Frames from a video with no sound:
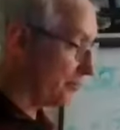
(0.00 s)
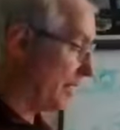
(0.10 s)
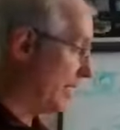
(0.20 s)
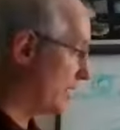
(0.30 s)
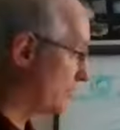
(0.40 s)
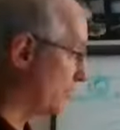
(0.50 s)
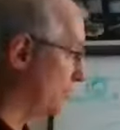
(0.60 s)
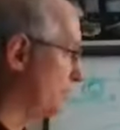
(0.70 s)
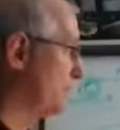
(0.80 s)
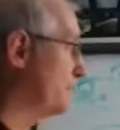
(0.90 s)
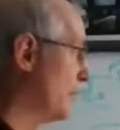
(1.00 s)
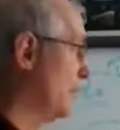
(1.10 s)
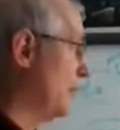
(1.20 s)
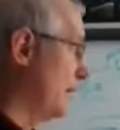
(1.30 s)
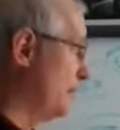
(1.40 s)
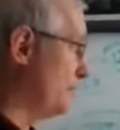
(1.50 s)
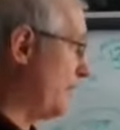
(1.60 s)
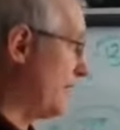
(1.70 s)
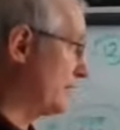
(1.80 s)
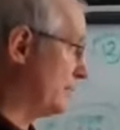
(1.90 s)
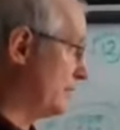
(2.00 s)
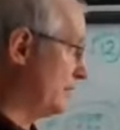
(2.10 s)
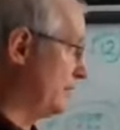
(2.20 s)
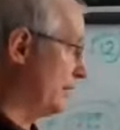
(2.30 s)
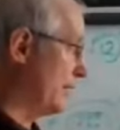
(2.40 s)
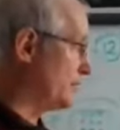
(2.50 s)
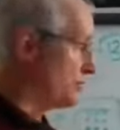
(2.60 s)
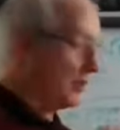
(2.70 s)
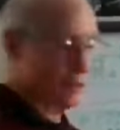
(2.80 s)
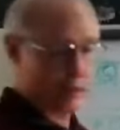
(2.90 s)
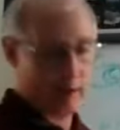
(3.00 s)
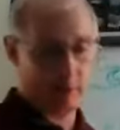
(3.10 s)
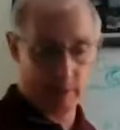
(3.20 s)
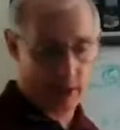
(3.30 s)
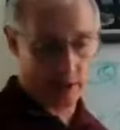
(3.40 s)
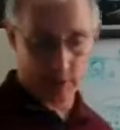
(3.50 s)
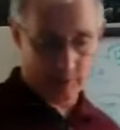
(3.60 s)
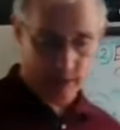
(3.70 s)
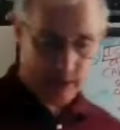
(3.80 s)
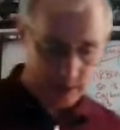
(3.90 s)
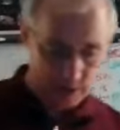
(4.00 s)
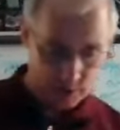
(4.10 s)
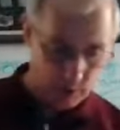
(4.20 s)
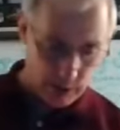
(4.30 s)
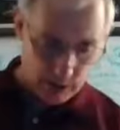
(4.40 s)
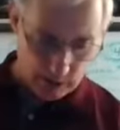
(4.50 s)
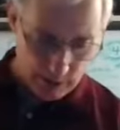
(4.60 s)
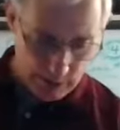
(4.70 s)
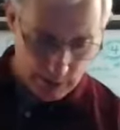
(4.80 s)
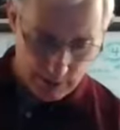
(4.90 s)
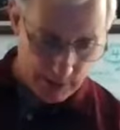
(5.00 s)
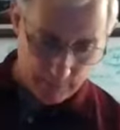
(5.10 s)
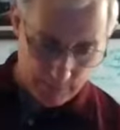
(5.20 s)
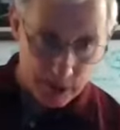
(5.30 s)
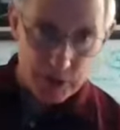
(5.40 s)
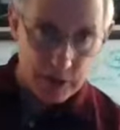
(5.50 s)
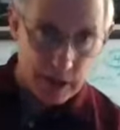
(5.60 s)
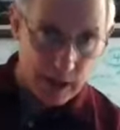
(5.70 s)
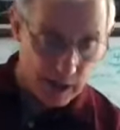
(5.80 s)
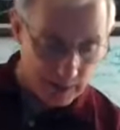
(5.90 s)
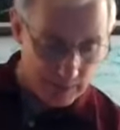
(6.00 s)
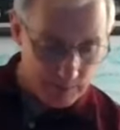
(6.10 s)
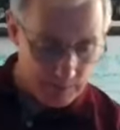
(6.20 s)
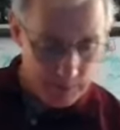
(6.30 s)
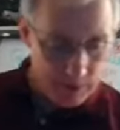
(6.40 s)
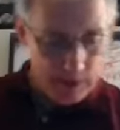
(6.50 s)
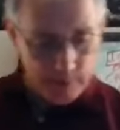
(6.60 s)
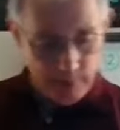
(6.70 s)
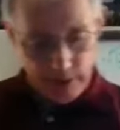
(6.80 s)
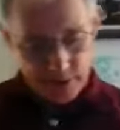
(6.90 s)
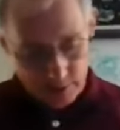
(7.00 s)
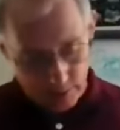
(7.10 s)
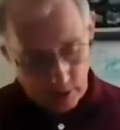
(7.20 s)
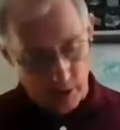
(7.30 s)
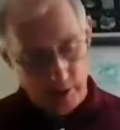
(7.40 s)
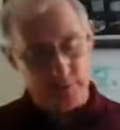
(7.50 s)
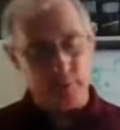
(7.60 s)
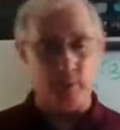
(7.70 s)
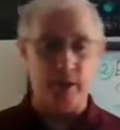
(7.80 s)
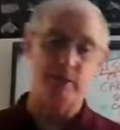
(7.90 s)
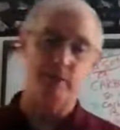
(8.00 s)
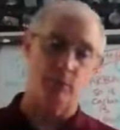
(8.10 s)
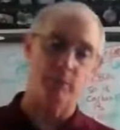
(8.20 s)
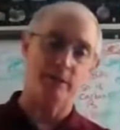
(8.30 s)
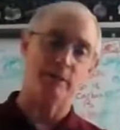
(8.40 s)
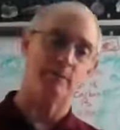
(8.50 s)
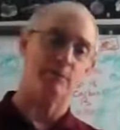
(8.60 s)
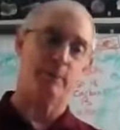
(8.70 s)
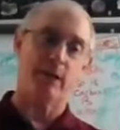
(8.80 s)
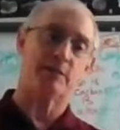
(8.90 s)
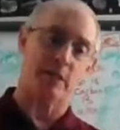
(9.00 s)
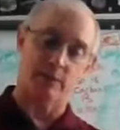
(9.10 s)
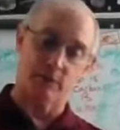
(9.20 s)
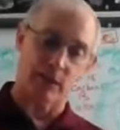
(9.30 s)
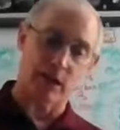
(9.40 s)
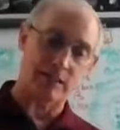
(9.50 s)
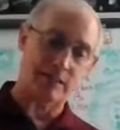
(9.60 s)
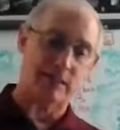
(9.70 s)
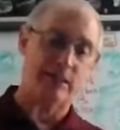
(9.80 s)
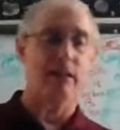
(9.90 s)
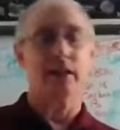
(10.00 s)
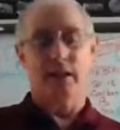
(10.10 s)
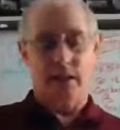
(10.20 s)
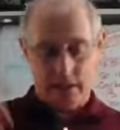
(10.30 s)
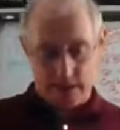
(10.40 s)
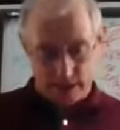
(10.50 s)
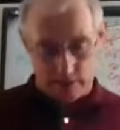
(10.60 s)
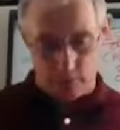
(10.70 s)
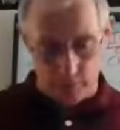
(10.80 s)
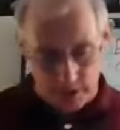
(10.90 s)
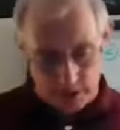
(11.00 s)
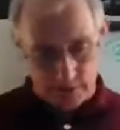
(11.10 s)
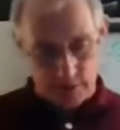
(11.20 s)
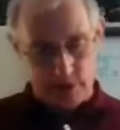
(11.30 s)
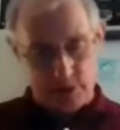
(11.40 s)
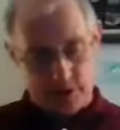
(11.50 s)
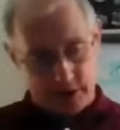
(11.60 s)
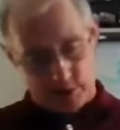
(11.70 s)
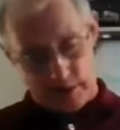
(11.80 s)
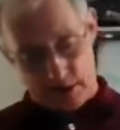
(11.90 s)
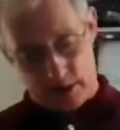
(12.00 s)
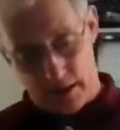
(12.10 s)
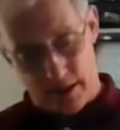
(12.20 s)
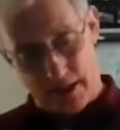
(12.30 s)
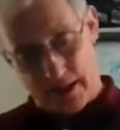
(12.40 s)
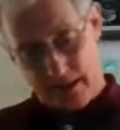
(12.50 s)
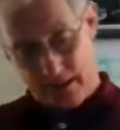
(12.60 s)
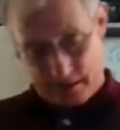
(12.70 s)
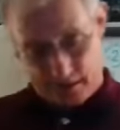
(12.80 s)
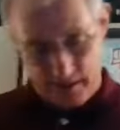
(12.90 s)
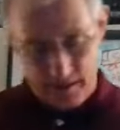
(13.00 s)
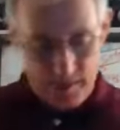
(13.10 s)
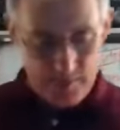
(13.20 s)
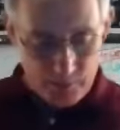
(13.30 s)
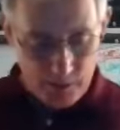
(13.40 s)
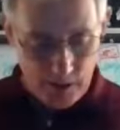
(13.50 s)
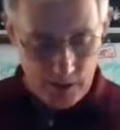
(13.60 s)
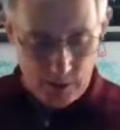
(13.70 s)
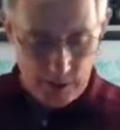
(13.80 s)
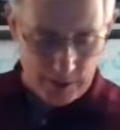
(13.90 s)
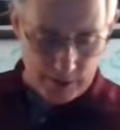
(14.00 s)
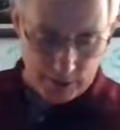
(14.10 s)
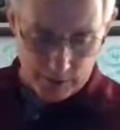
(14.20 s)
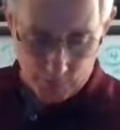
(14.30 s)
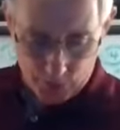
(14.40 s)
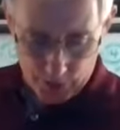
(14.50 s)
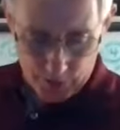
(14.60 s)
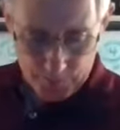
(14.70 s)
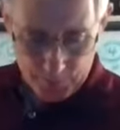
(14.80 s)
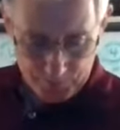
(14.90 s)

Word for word: of mass. In fact, the electrons have a matter of mass as well. They have measured that based upon momentum. Momentum is mass times velocity. They get the momentum of those things when they collide, that kind of thing. Anyway, they can convert it